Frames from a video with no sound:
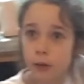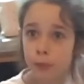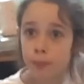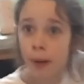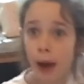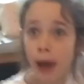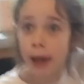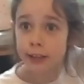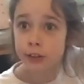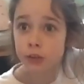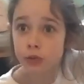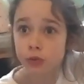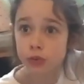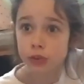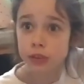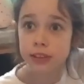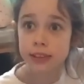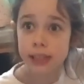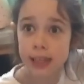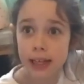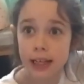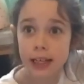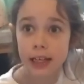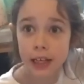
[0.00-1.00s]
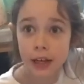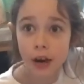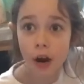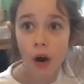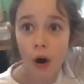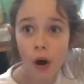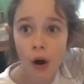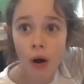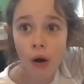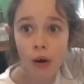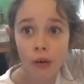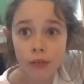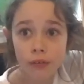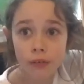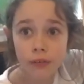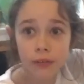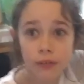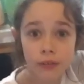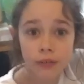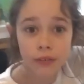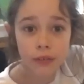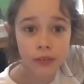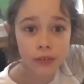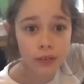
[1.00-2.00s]
The pedal's nearly off. I know,
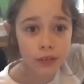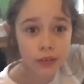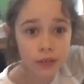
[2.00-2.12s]
you That's need